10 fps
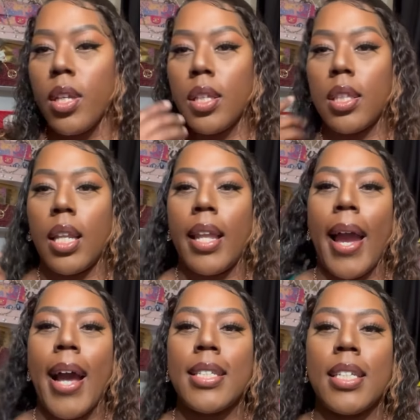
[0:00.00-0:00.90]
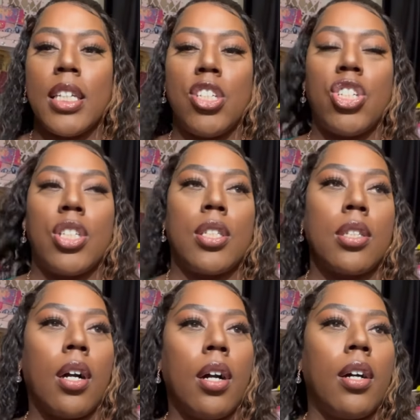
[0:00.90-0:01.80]
the last inches
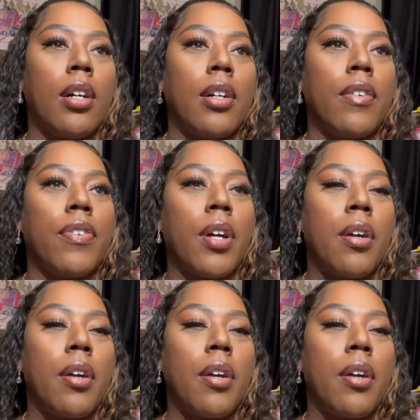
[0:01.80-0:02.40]
of